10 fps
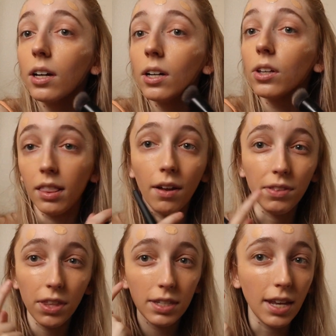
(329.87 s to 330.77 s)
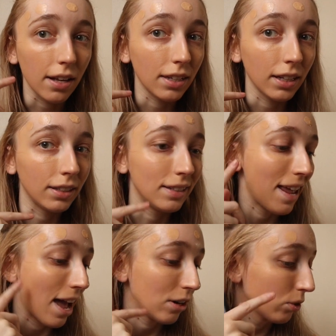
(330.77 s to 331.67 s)
I love that this has like a
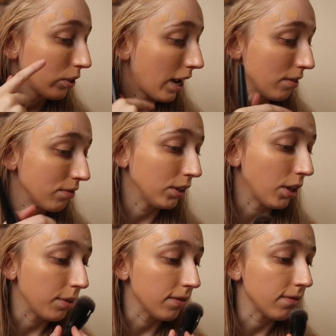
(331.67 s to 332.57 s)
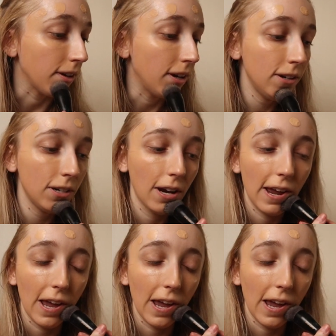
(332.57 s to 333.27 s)
natural kind of glowy finish.